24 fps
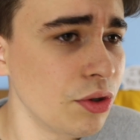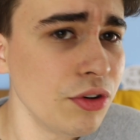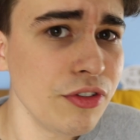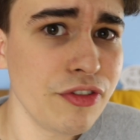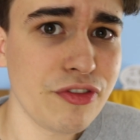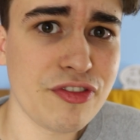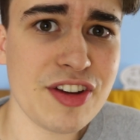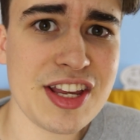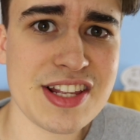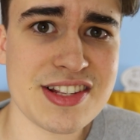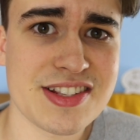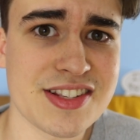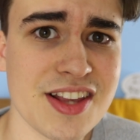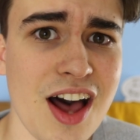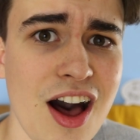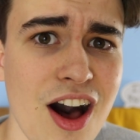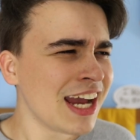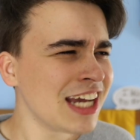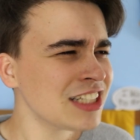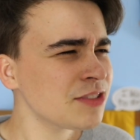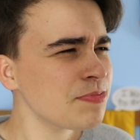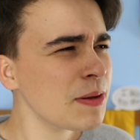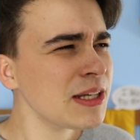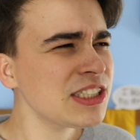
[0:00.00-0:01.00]
all fits
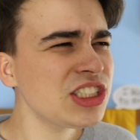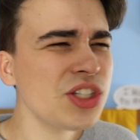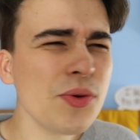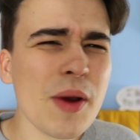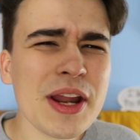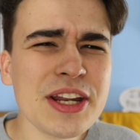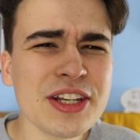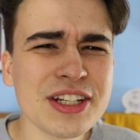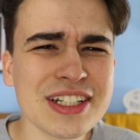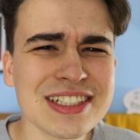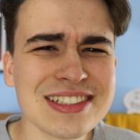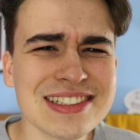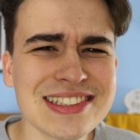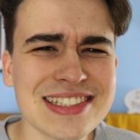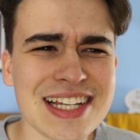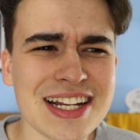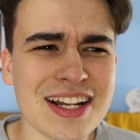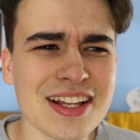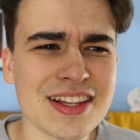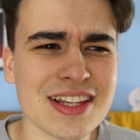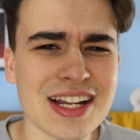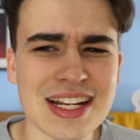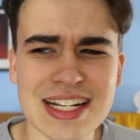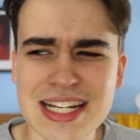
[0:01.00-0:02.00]
up. Especially when you
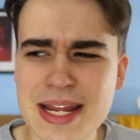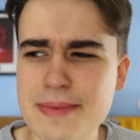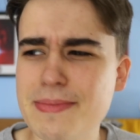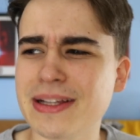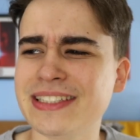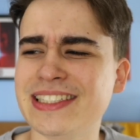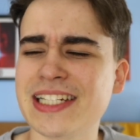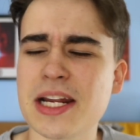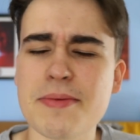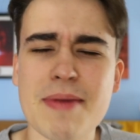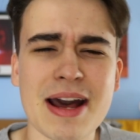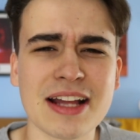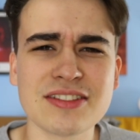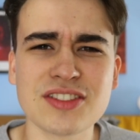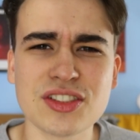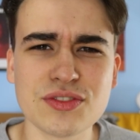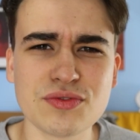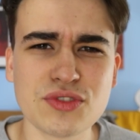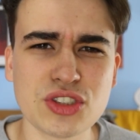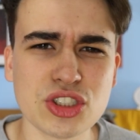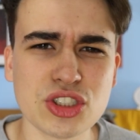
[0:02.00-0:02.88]
consider the limited amount of